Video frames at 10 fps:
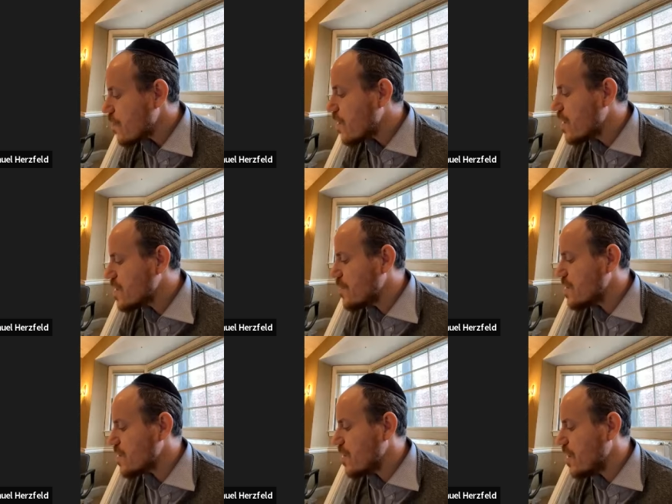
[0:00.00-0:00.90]
let's say
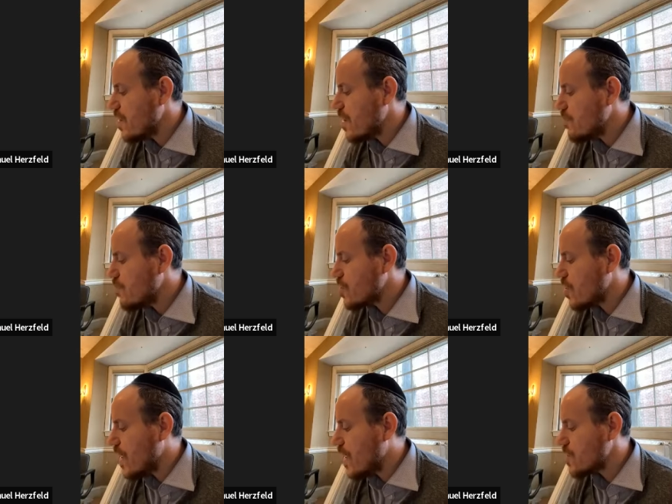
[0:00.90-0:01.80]
basically, uh,
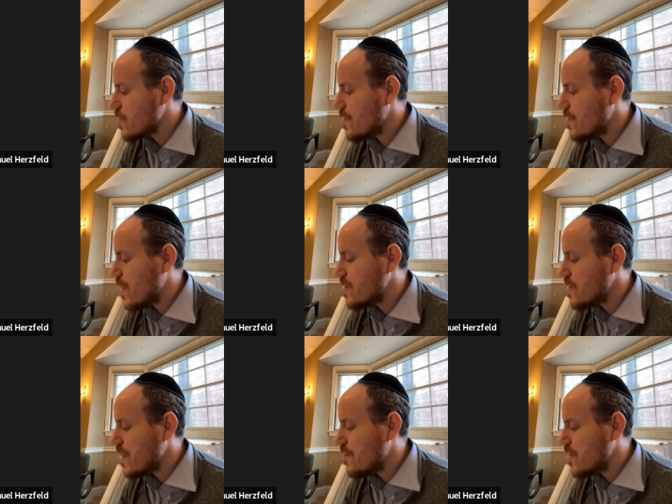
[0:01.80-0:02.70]

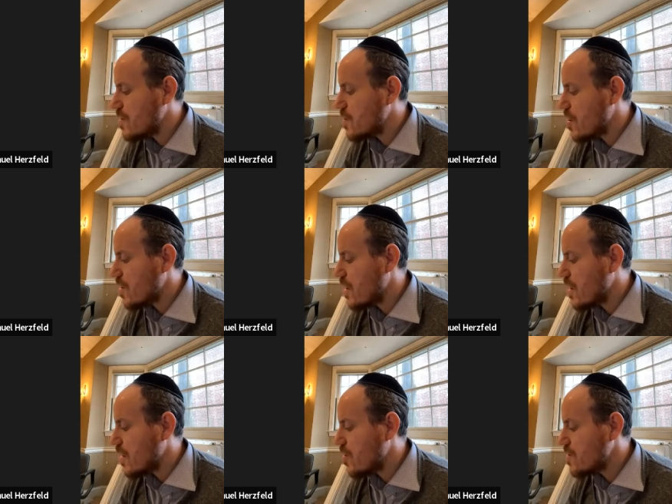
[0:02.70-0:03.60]

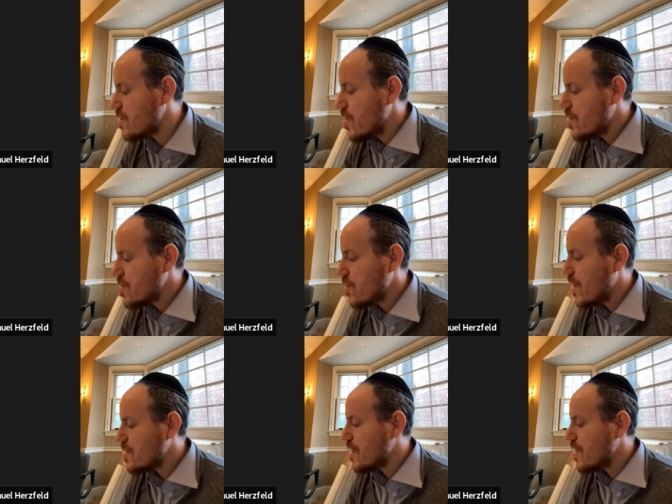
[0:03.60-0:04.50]
acharis. so
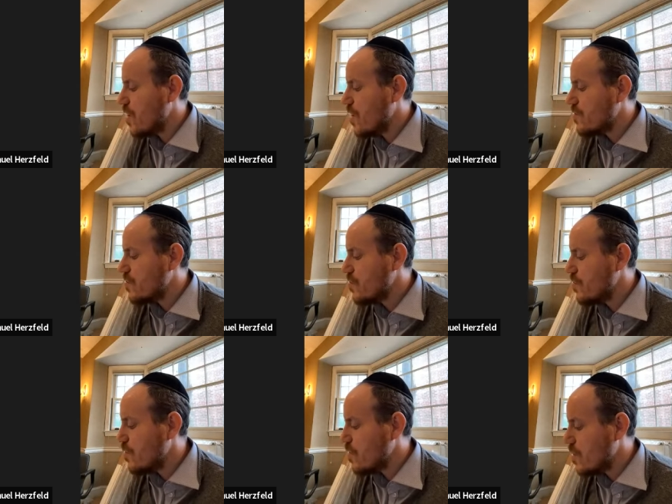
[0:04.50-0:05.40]
let's say you have
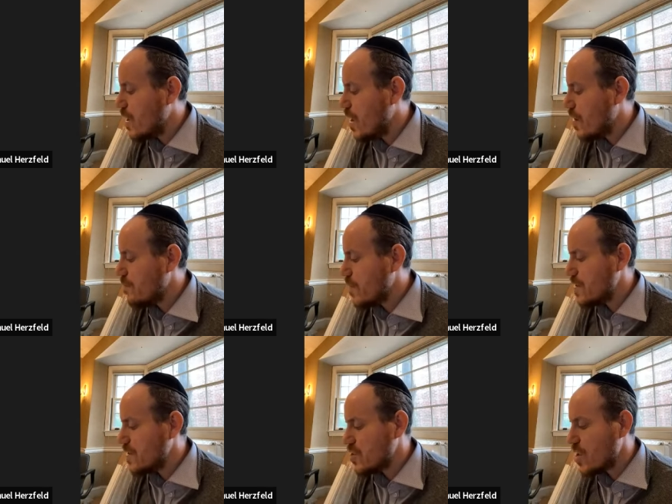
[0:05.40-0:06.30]
two uh, base